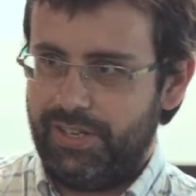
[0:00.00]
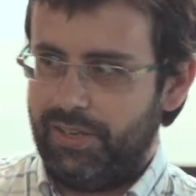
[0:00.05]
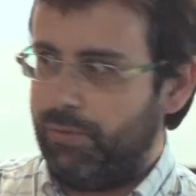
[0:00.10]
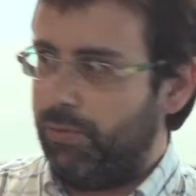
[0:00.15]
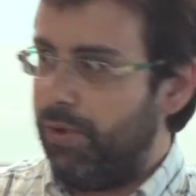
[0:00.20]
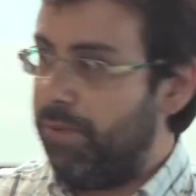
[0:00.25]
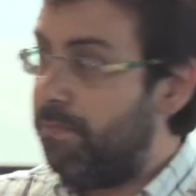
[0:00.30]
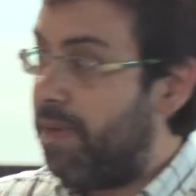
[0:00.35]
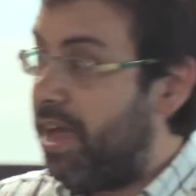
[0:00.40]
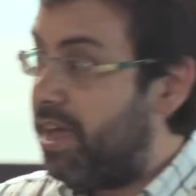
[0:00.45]

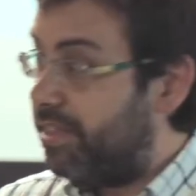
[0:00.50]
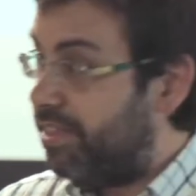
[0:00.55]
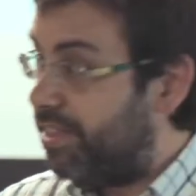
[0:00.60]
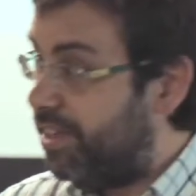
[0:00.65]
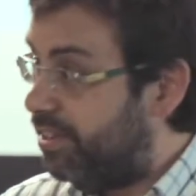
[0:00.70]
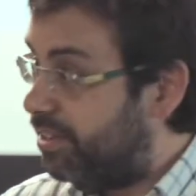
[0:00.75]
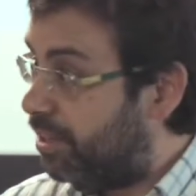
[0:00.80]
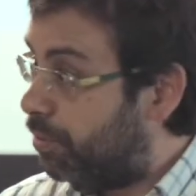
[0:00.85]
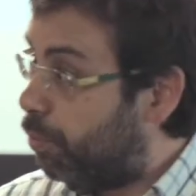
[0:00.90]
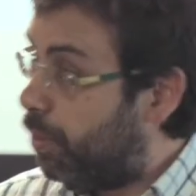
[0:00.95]
We may
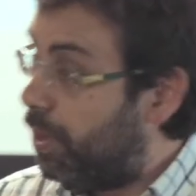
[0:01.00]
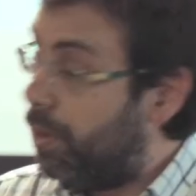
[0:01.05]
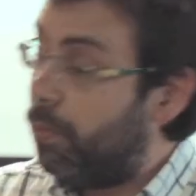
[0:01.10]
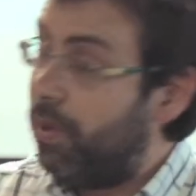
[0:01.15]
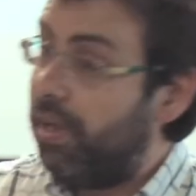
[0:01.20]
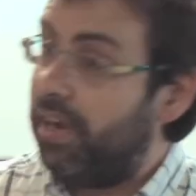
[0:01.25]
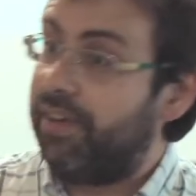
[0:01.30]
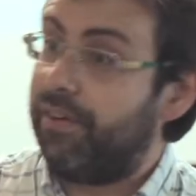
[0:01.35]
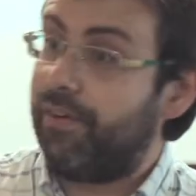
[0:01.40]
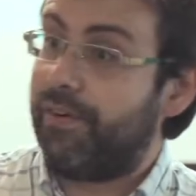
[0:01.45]
think that we
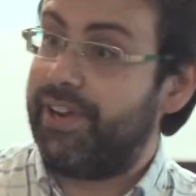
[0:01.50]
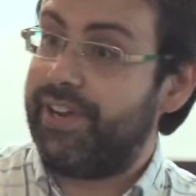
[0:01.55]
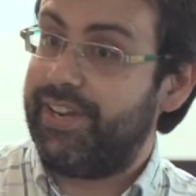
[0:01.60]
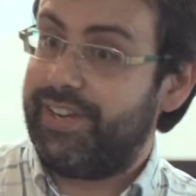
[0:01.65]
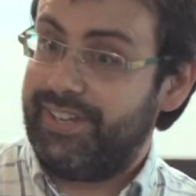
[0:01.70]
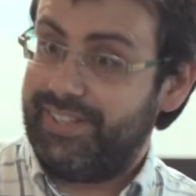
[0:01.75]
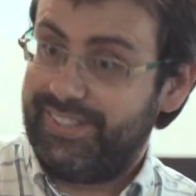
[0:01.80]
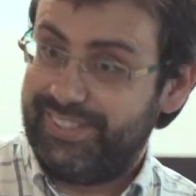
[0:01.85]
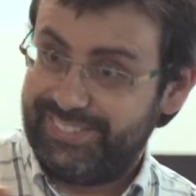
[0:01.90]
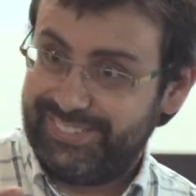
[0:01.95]
will
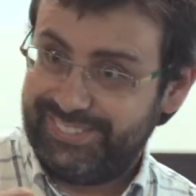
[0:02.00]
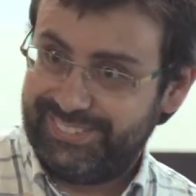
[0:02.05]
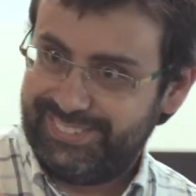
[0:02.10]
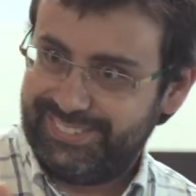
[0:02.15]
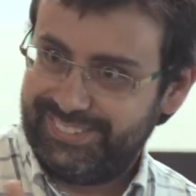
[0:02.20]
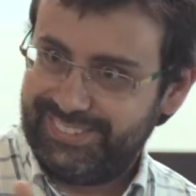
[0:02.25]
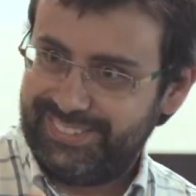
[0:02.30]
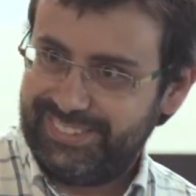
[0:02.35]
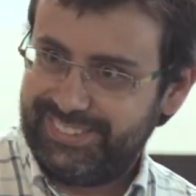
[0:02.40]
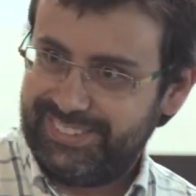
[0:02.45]
agree,
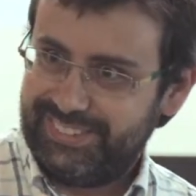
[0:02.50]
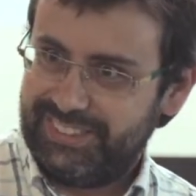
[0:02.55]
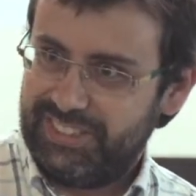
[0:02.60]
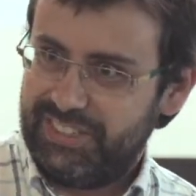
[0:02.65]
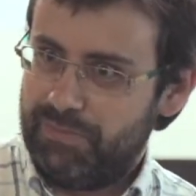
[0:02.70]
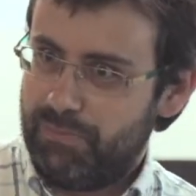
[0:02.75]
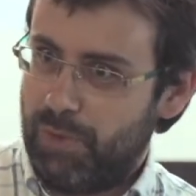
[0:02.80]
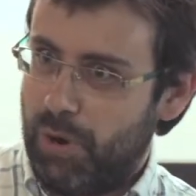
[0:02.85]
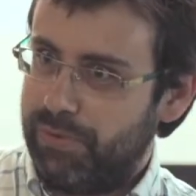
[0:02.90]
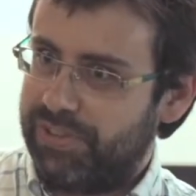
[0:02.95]

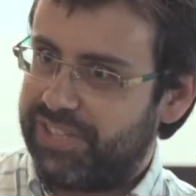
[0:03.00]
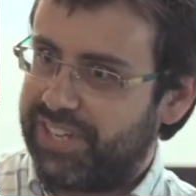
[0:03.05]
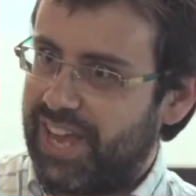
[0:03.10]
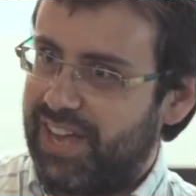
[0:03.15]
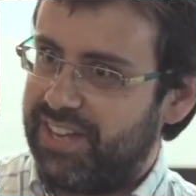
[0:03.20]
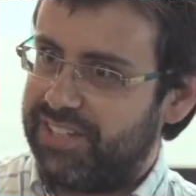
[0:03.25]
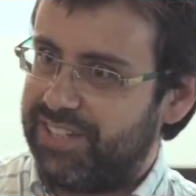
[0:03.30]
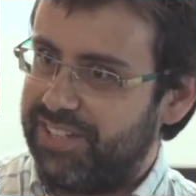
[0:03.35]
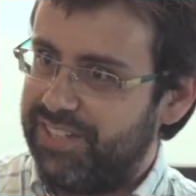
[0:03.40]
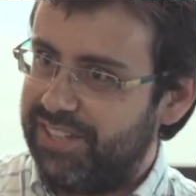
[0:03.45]
both
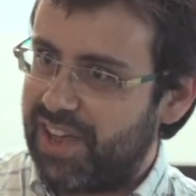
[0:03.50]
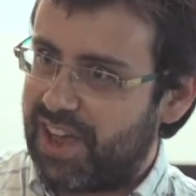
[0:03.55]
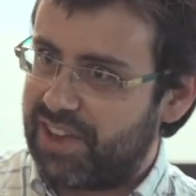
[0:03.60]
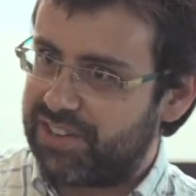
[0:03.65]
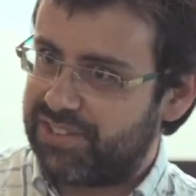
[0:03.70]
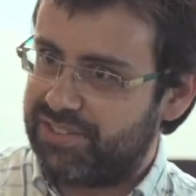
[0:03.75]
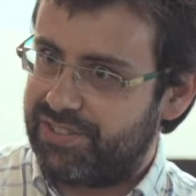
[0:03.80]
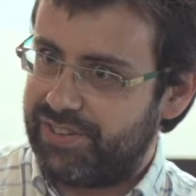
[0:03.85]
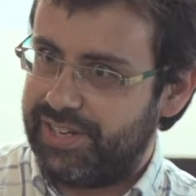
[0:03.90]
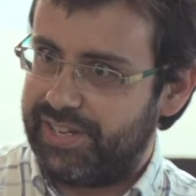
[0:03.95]
sides,
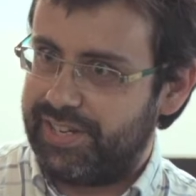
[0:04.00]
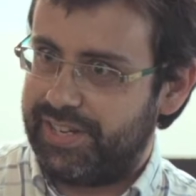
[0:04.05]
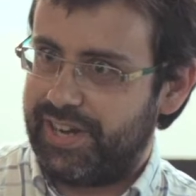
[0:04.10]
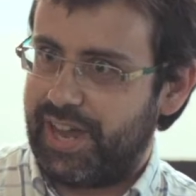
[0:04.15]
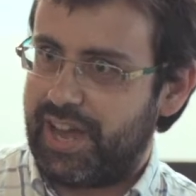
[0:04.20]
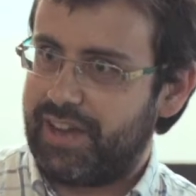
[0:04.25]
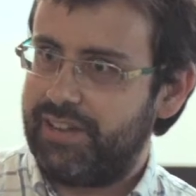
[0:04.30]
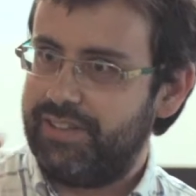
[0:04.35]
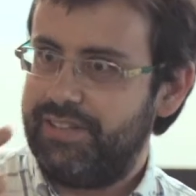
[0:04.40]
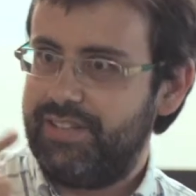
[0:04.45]
industry and
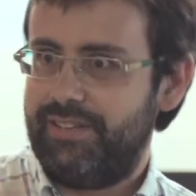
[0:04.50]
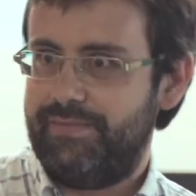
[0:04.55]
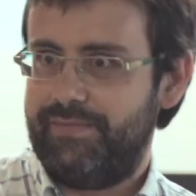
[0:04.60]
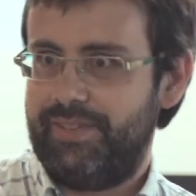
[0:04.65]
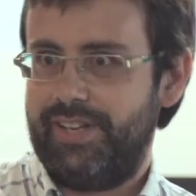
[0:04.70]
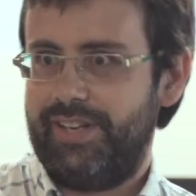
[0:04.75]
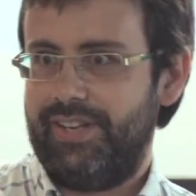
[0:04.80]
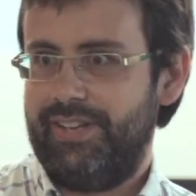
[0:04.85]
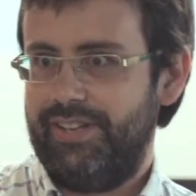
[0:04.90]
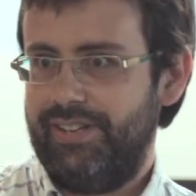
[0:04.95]

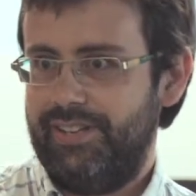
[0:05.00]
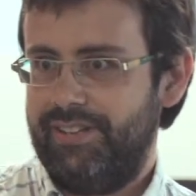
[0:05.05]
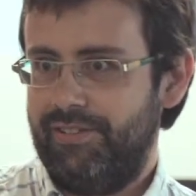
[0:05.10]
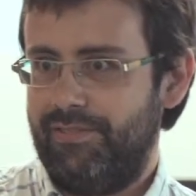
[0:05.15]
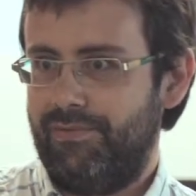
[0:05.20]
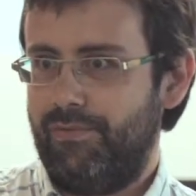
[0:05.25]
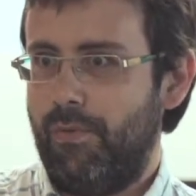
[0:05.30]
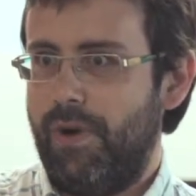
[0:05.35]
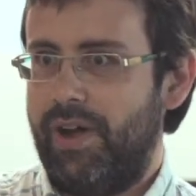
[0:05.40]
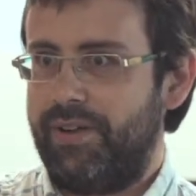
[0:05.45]
academia,
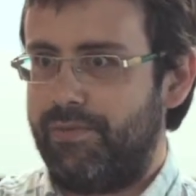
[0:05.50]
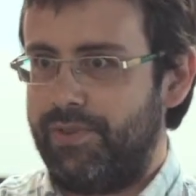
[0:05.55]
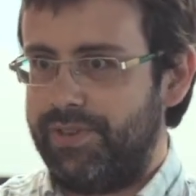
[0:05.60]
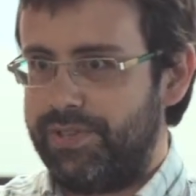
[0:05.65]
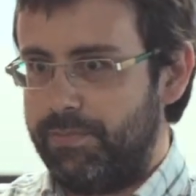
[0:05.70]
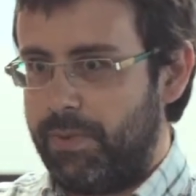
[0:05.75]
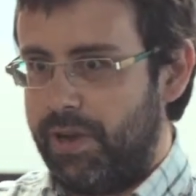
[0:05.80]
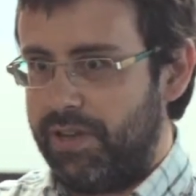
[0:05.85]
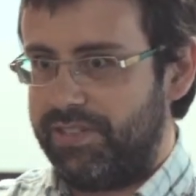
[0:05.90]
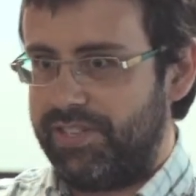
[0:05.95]
of what
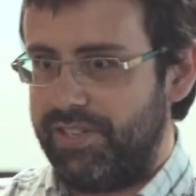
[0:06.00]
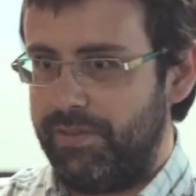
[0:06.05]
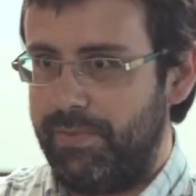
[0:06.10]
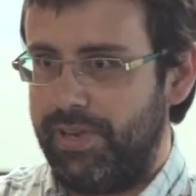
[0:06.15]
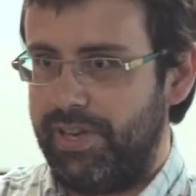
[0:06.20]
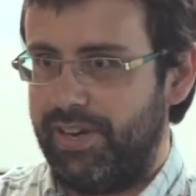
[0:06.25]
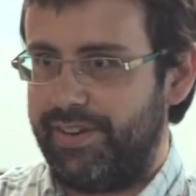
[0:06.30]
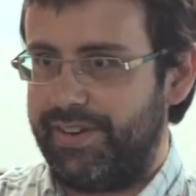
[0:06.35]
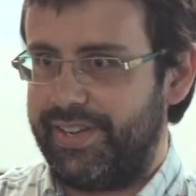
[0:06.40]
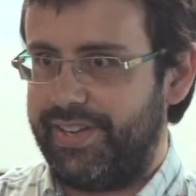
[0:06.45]

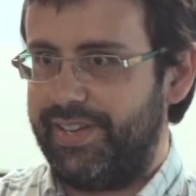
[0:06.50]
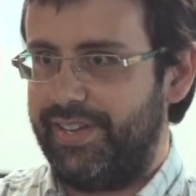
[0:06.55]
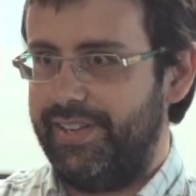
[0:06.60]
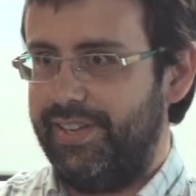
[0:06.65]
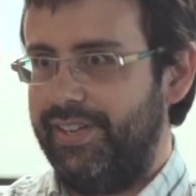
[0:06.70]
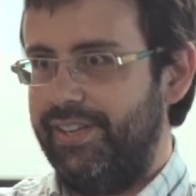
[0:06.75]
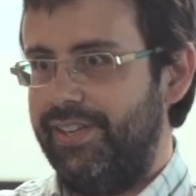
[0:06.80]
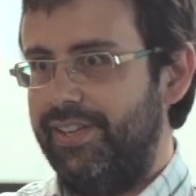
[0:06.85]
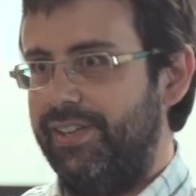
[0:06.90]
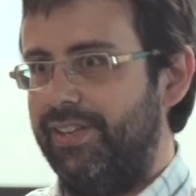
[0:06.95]
responsibility
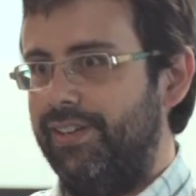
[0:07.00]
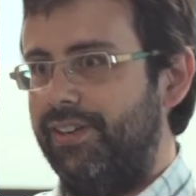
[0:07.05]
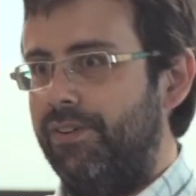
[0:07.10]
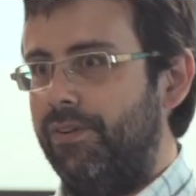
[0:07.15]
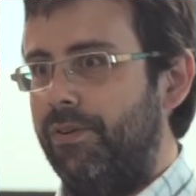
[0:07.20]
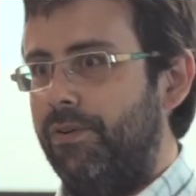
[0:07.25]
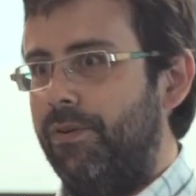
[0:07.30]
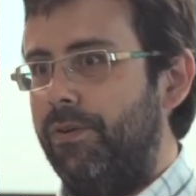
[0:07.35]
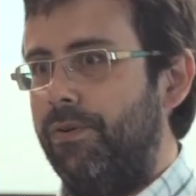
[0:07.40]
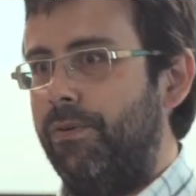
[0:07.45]

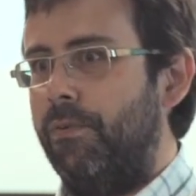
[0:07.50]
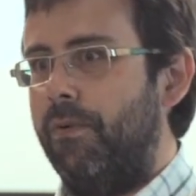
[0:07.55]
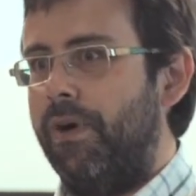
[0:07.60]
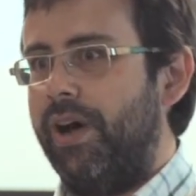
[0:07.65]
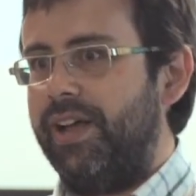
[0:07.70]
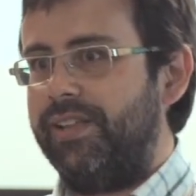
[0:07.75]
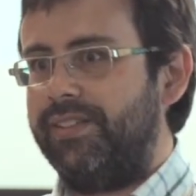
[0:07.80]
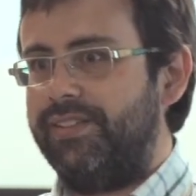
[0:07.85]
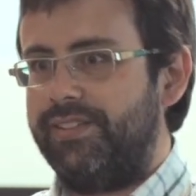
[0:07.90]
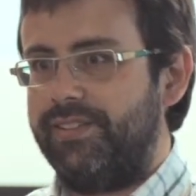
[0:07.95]
or
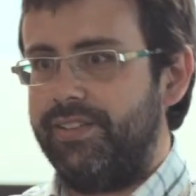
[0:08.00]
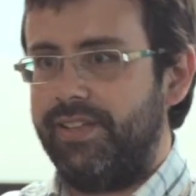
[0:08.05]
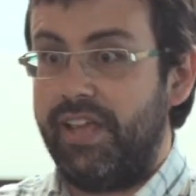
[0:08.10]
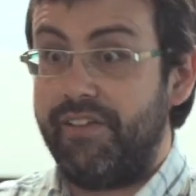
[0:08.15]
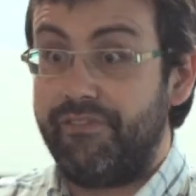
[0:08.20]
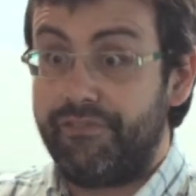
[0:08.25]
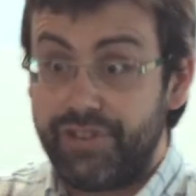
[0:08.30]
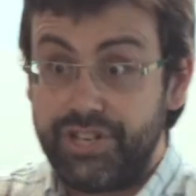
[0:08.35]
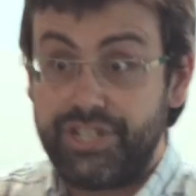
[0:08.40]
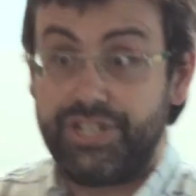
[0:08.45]
what
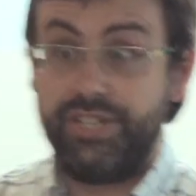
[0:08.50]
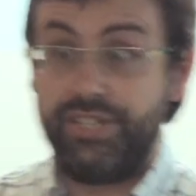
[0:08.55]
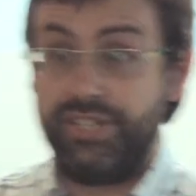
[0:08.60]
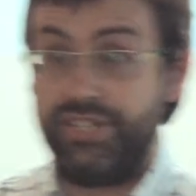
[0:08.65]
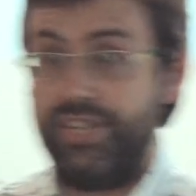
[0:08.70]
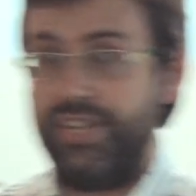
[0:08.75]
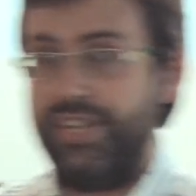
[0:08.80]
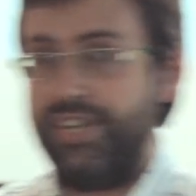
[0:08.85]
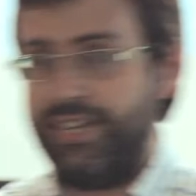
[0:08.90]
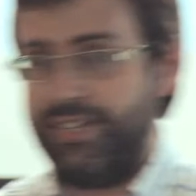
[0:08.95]

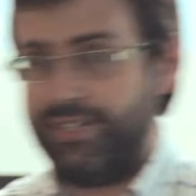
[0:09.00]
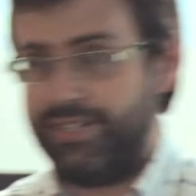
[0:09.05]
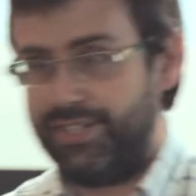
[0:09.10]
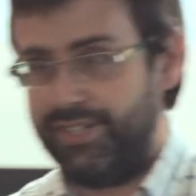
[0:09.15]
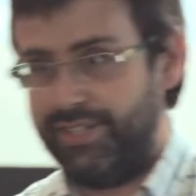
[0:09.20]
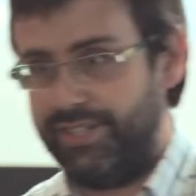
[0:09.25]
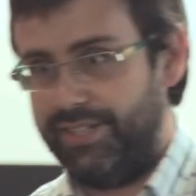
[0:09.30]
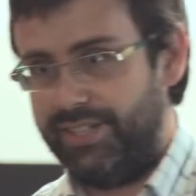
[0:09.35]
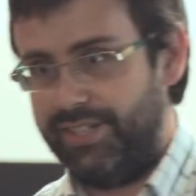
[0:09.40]
efficiency is.